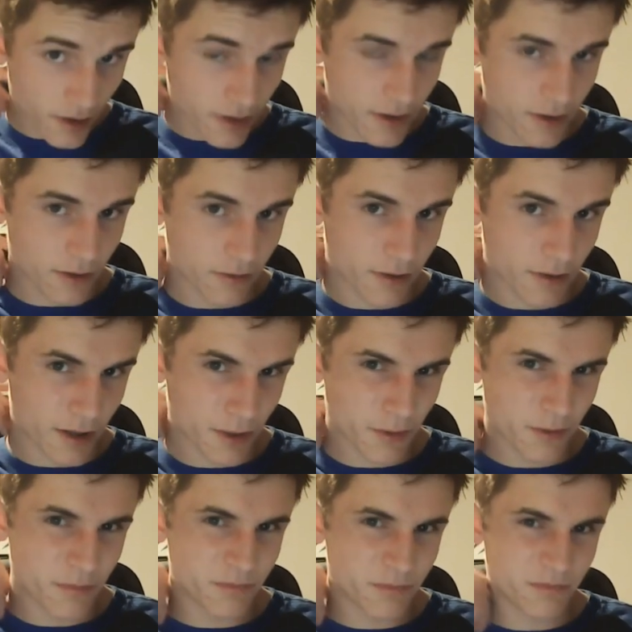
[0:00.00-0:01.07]
you know, I
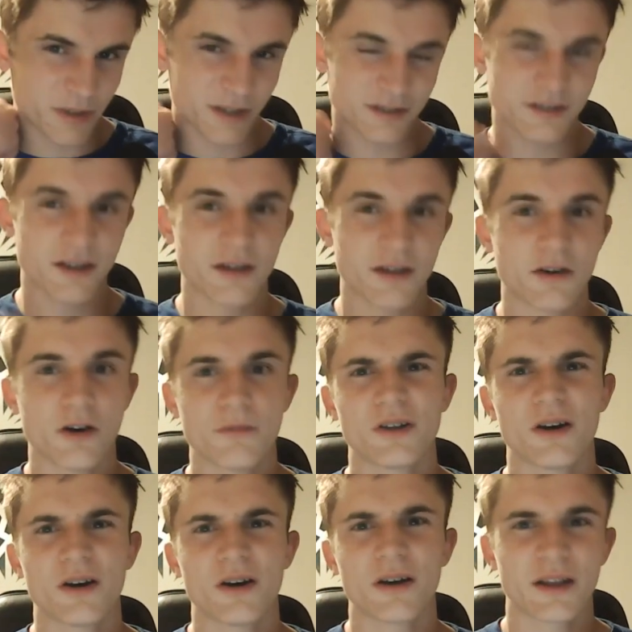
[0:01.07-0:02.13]
would like stay at home a
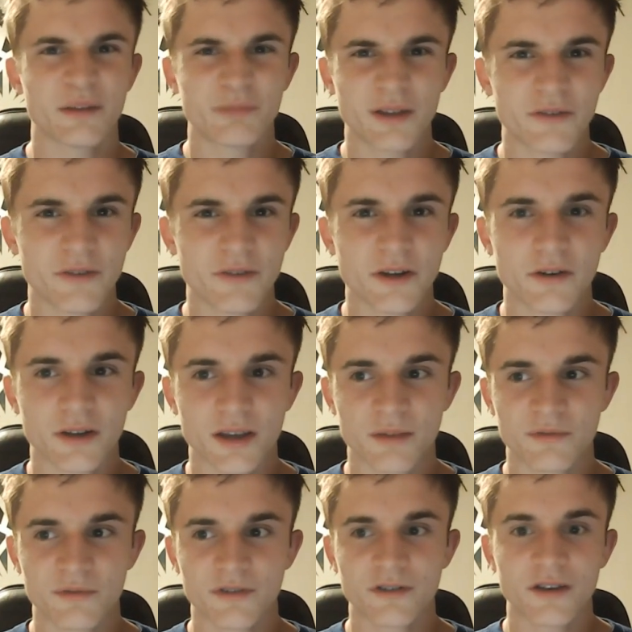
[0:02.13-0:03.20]
lot and I'd play video
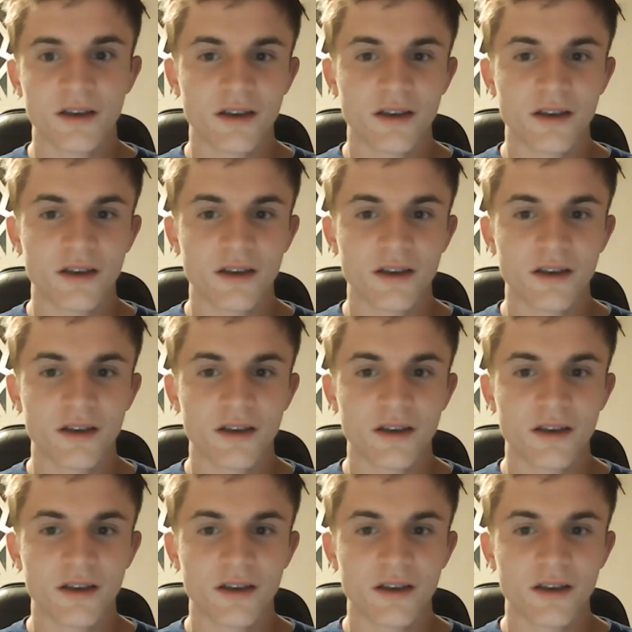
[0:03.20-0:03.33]
games